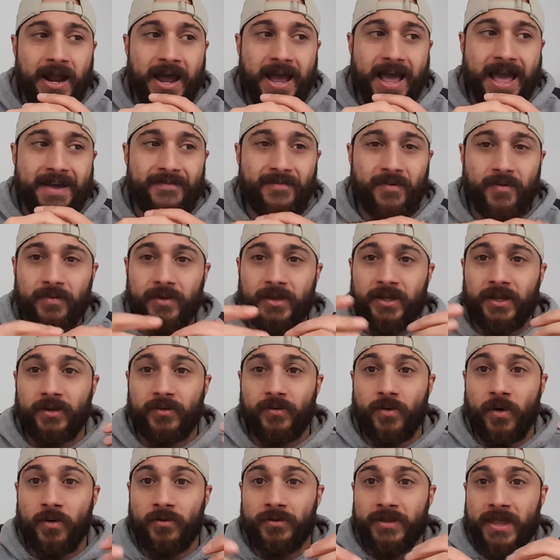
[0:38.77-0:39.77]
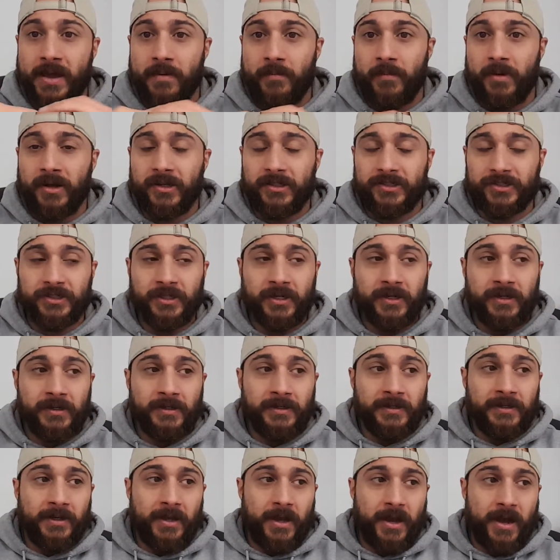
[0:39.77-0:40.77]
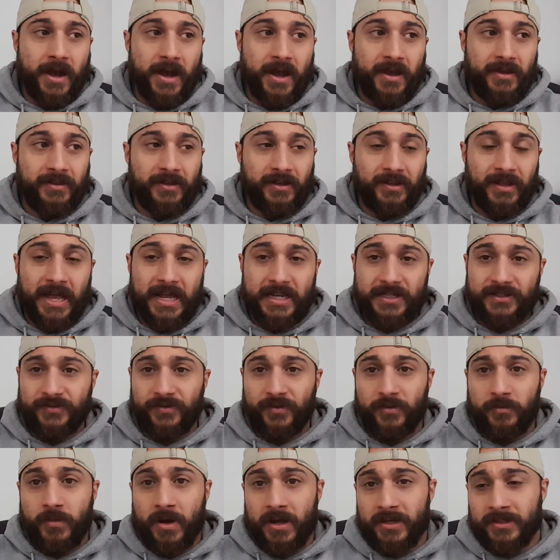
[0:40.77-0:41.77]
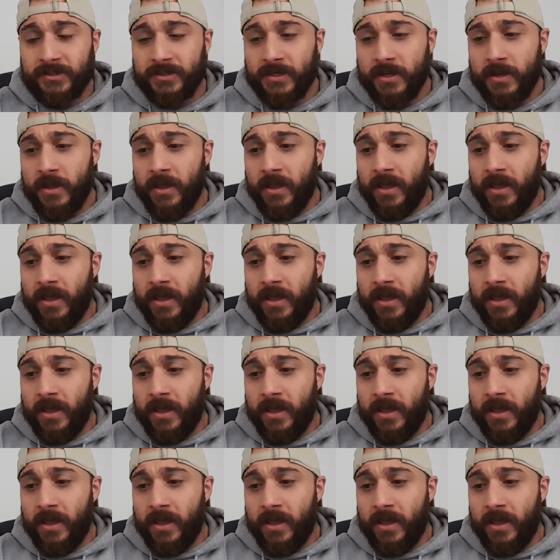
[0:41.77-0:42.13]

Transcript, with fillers: I haven't really grown that much in the last few months.